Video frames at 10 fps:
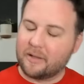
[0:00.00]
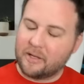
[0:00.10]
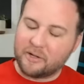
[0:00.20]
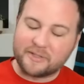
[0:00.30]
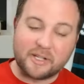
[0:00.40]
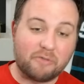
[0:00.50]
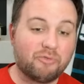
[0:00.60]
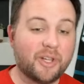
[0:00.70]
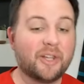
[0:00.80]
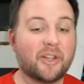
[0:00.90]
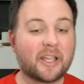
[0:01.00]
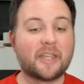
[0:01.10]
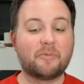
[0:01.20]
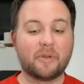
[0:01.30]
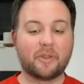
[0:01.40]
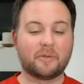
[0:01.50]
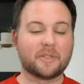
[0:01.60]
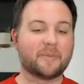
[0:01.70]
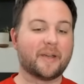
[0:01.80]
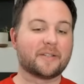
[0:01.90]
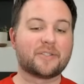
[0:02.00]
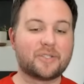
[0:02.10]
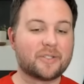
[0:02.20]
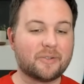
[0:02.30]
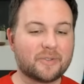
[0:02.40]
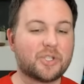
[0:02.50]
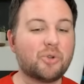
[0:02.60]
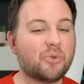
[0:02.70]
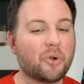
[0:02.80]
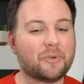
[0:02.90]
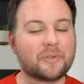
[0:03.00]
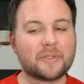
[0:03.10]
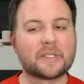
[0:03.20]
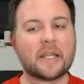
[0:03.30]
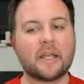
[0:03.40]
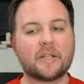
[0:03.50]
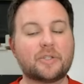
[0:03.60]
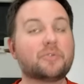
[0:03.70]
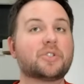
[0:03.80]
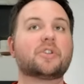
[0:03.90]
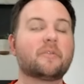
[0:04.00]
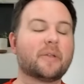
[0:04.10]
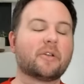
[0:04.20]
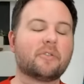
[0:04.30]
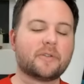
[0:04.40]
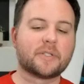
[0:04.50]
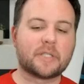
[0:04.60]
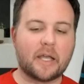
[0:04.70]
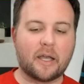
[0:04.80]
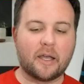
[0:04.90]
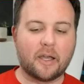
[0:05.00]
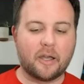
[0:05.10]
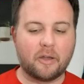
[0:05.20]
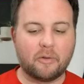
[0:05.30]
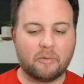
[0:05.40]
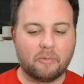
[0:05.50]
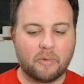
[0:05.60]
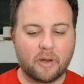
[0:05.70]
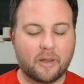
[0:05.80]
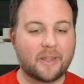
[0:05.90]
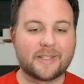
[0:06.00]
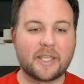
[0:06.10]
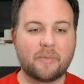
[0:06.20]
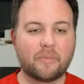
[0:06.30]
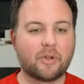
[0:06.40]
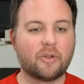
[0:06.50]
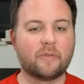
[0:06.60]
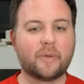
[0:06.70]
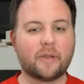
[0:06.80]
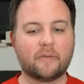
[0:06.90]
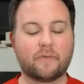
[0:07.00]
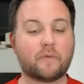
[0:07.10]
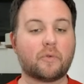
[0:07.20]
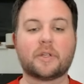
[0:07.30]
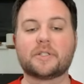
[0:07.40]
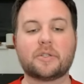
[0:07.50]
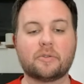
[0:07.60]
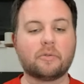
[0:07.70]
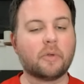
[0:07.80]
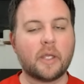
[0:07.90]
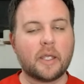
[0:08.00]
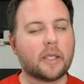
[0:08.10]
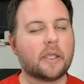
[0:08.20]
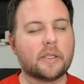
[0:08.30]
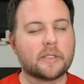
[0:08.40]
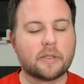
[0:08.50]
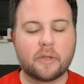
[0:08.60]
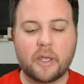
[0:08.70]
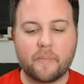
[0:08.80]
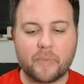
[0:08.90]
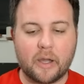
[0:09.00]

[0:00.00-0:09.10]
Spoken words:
He also got really lucky where there's two goals, two should have been goals, where this game could have been 4-2 easily.